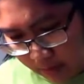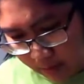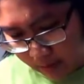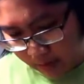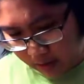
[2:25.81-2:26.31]

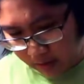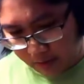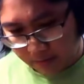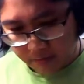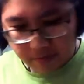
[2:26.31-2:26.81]
we
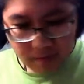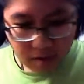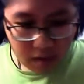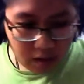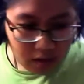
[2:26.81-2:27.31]
have
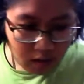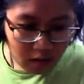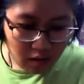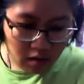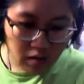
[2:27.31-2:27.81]

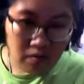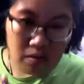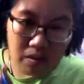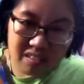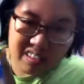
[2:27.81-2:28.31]

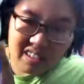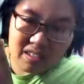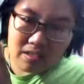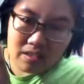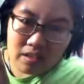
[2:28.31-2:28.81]
four of
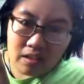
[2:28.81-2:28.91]
these.